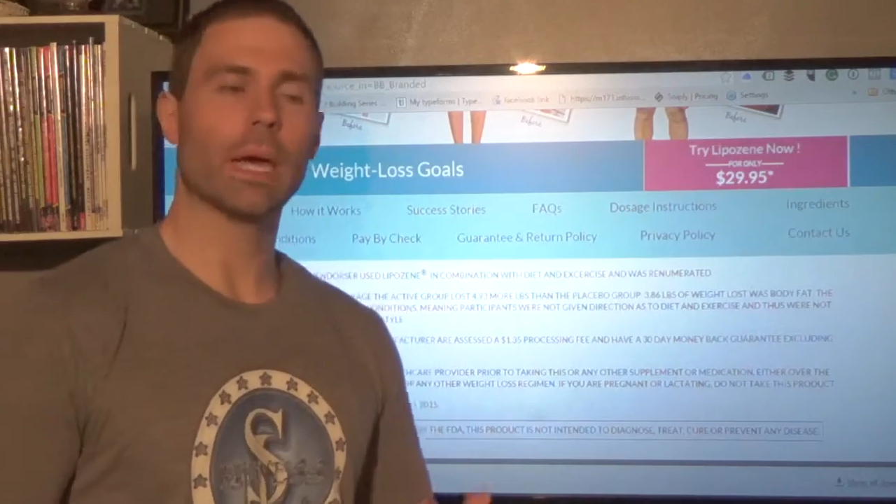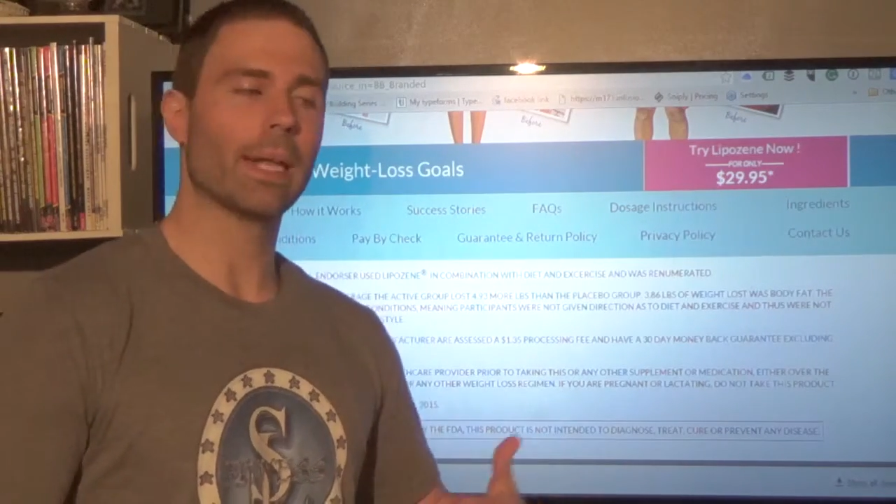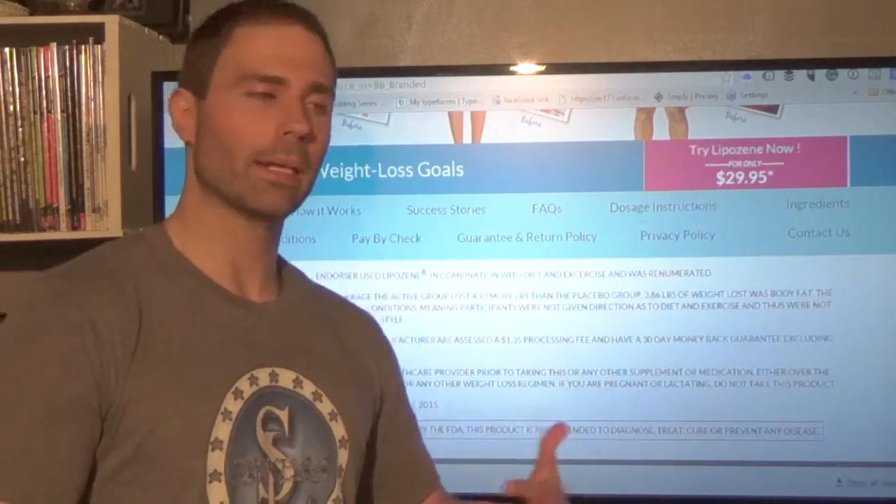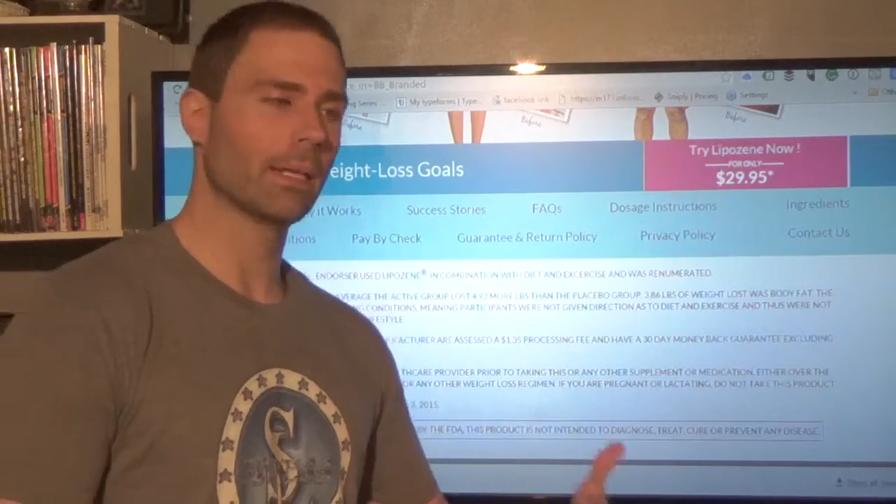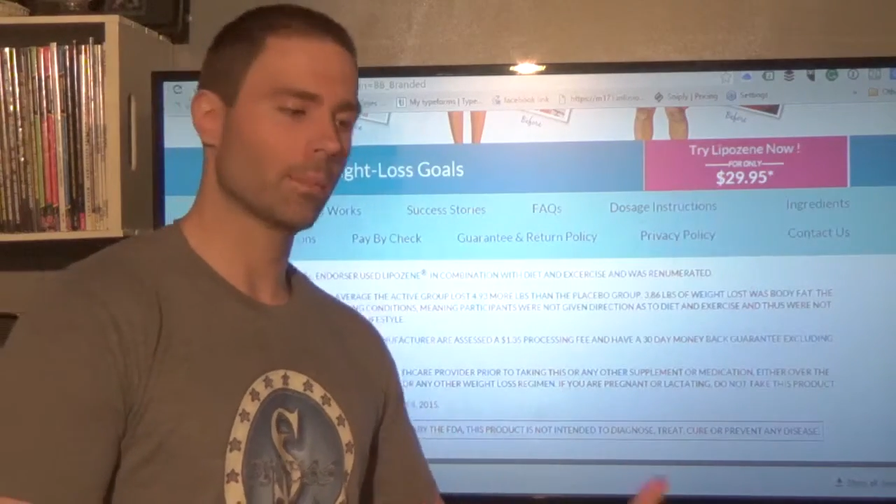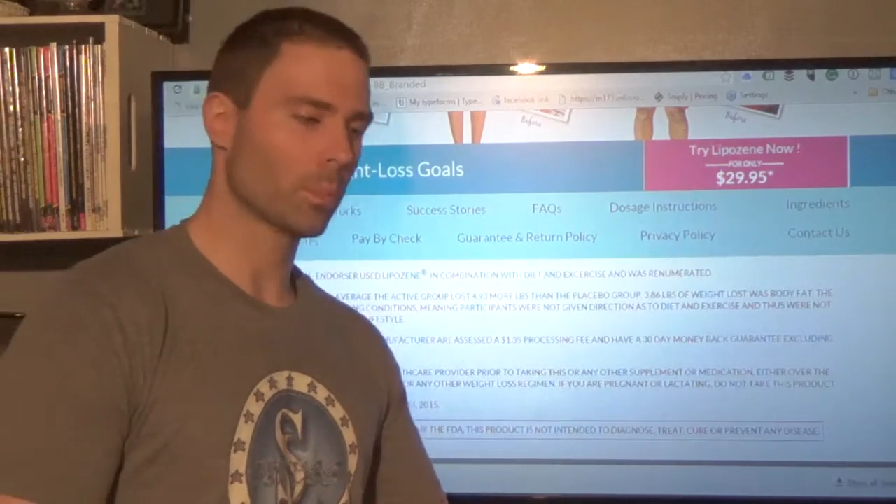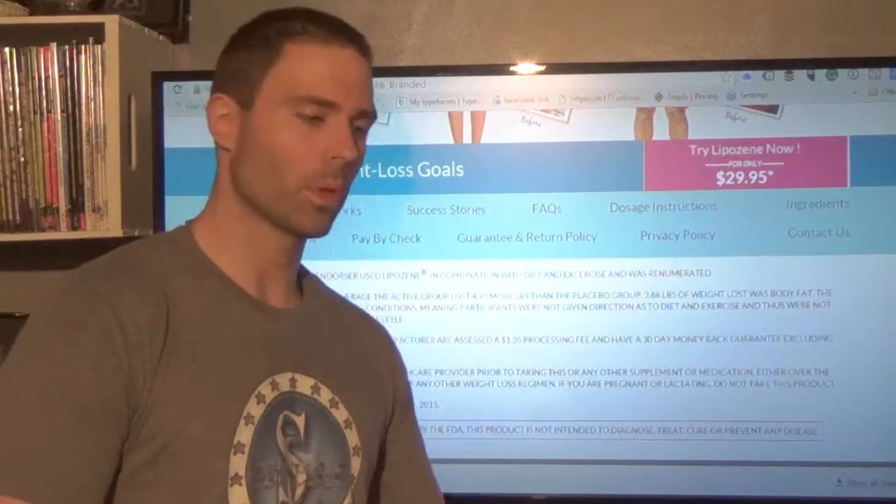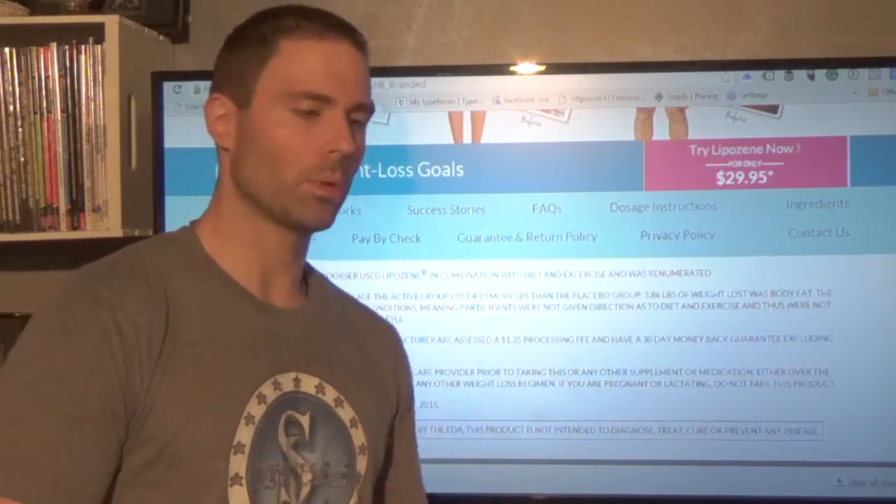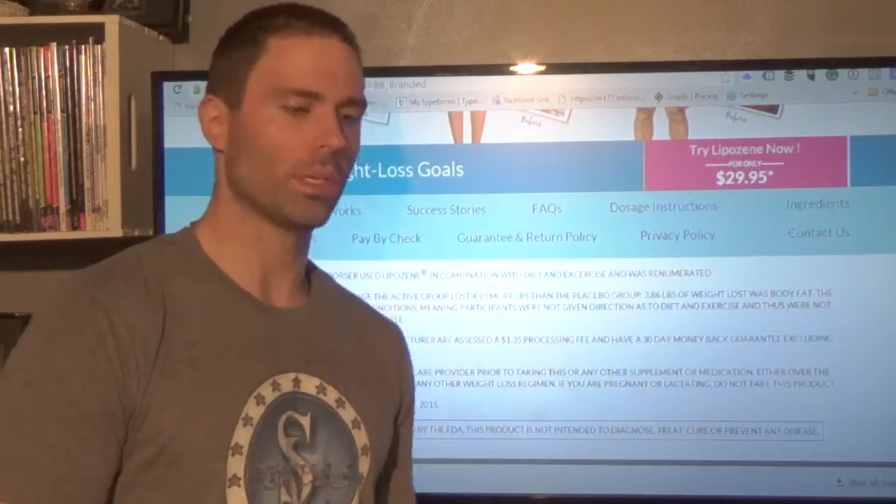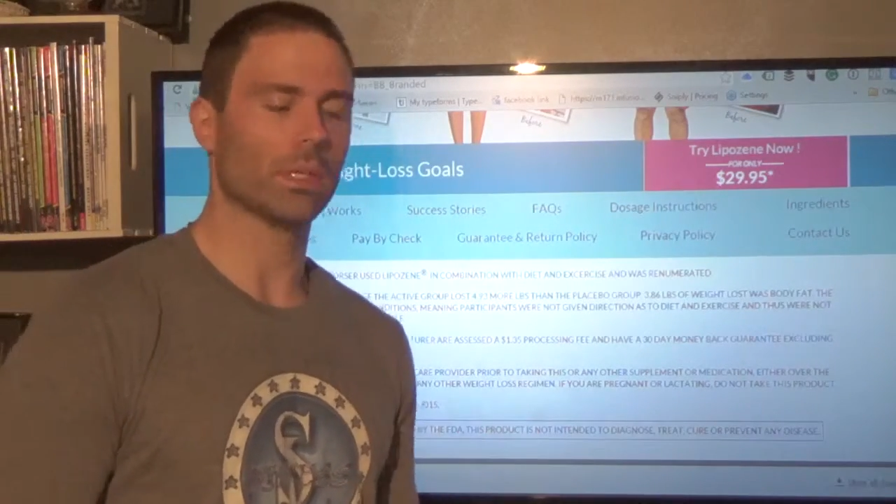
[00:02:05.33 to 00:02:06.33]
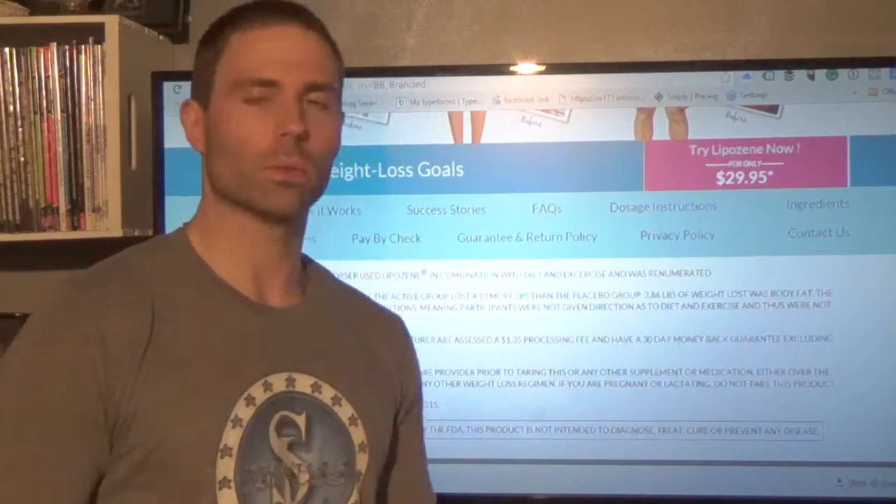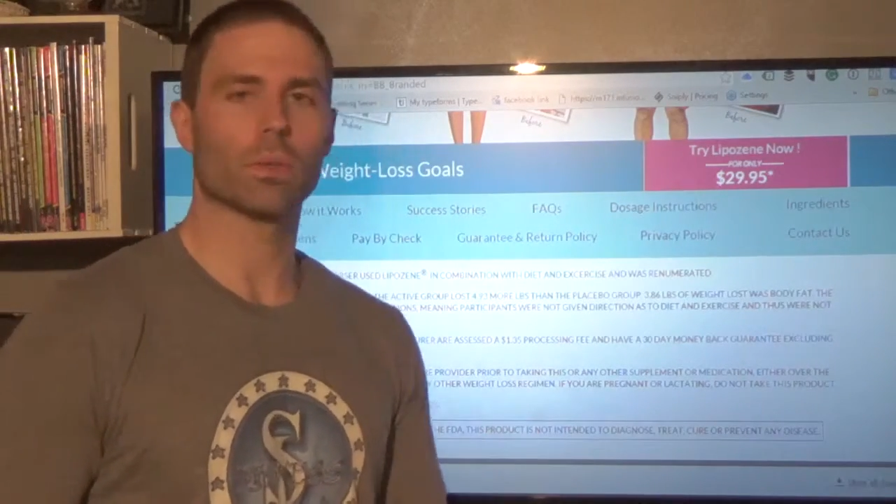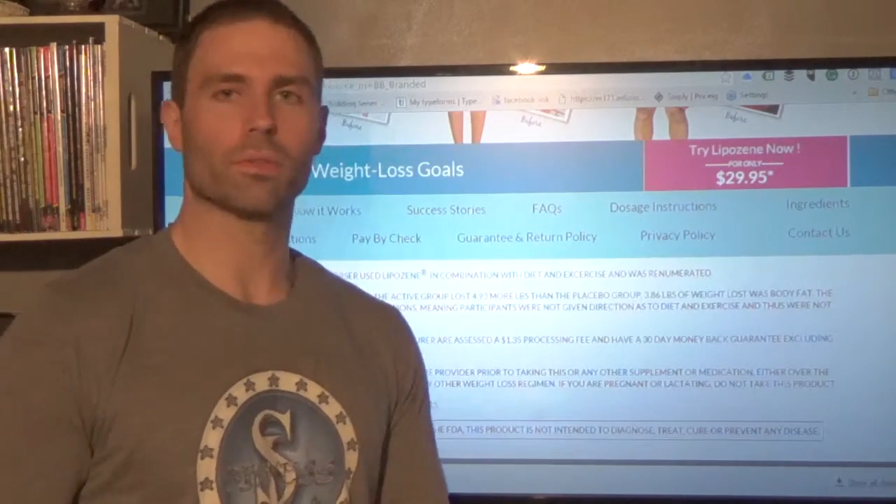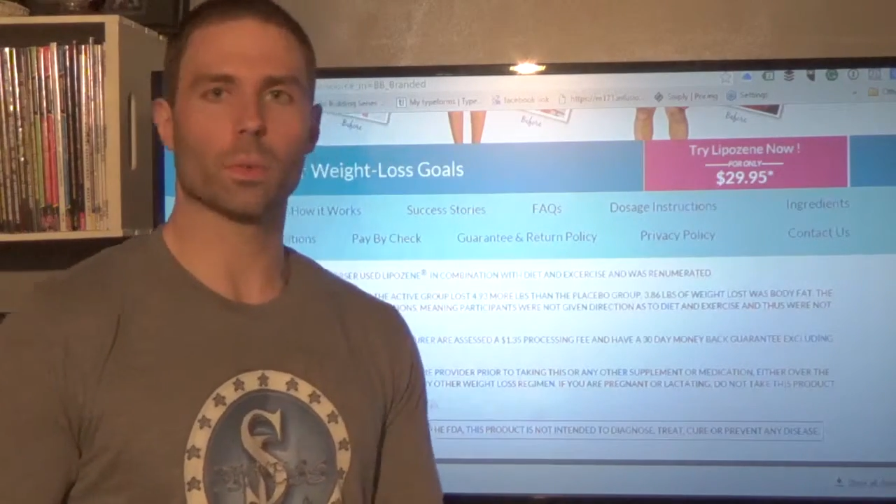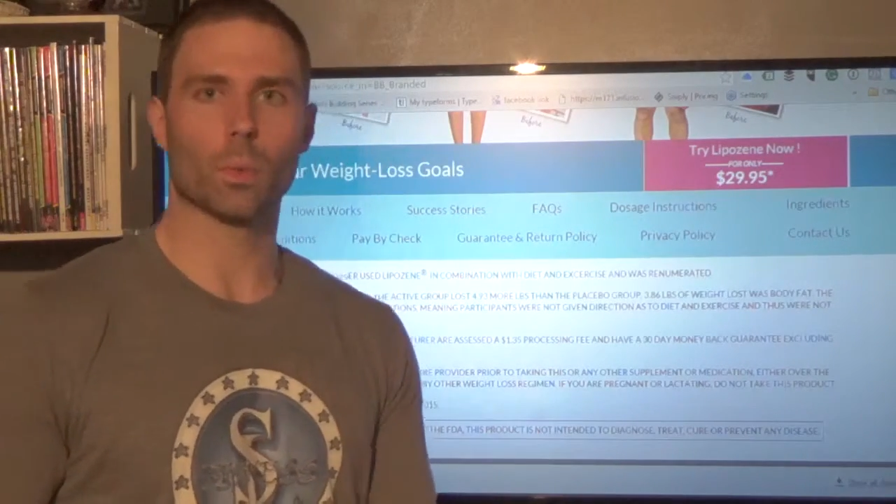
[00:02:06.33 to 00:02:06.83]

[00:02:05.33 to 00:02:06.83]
adding in protein, or if you're